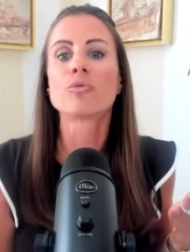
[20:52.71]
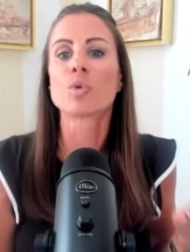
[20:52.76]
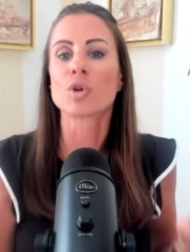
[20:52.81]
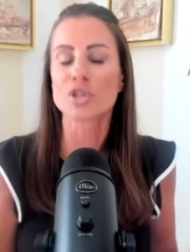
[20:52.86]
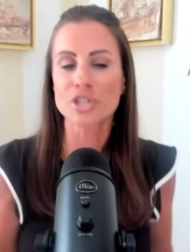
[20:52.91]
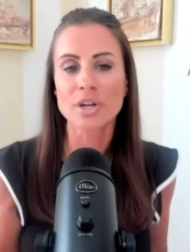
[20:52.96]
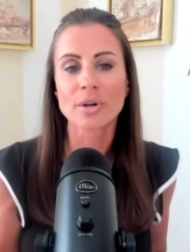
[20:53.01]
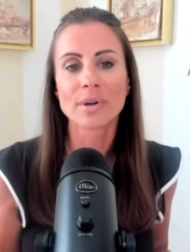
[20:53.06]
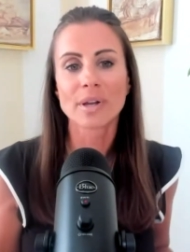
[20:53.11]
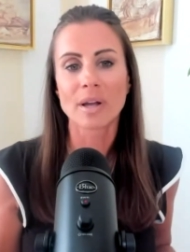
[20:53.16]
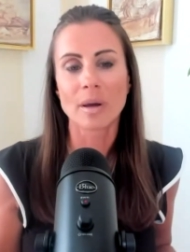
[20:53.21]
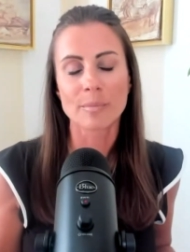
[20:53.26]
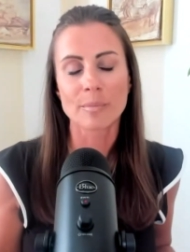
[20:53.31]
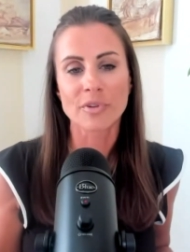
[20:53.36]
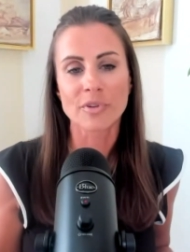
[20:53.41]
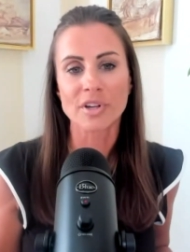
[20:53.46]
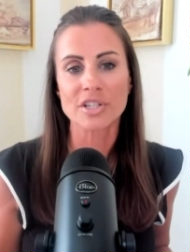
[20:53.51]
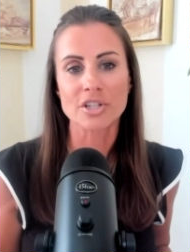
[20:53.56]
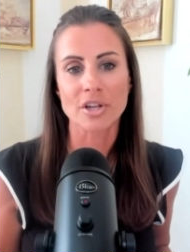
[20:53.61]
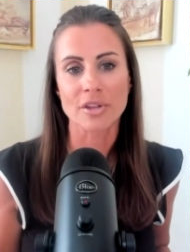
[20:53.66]
we're showing up
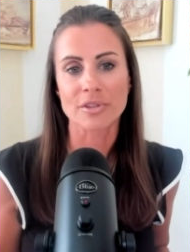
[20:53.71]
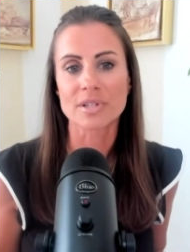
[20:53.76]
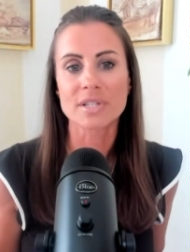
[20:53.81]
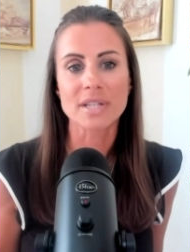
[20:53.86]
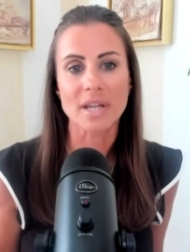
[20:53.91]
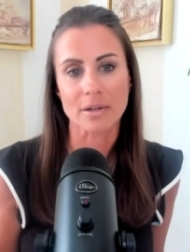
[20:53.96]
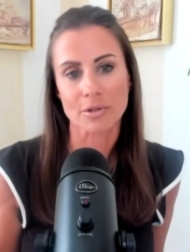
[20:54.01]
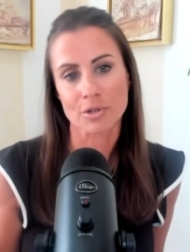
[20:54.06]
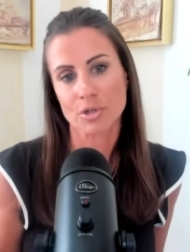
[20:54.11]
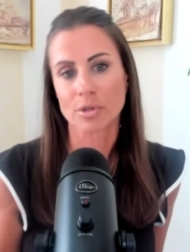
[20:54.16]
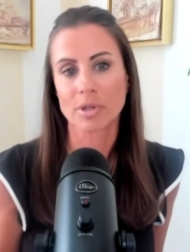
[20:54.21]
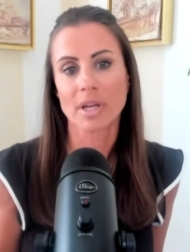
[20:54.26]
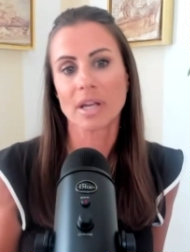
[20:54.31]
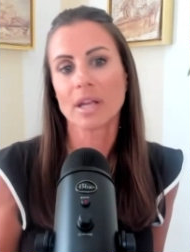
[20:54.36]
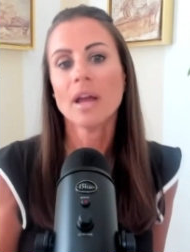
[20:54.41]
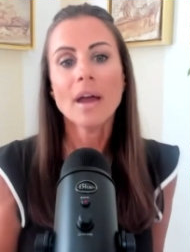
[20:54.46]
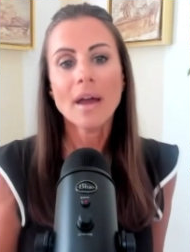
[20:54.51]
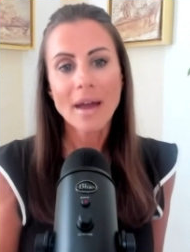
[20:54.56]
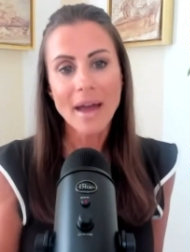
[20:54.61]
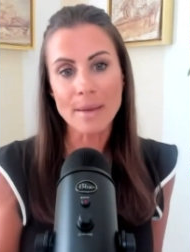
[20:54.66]
for each other sexually.